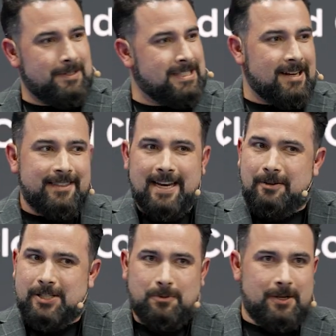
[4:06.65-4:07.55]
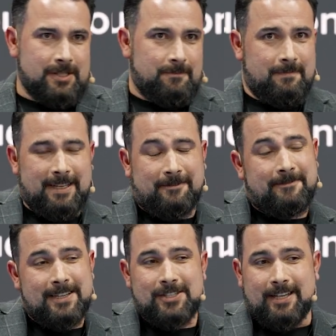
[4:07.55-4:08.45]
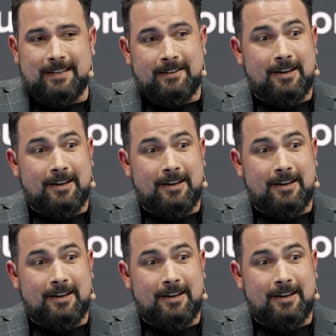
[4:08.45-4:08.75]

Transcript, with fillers: It's not that it just wasn't efficient.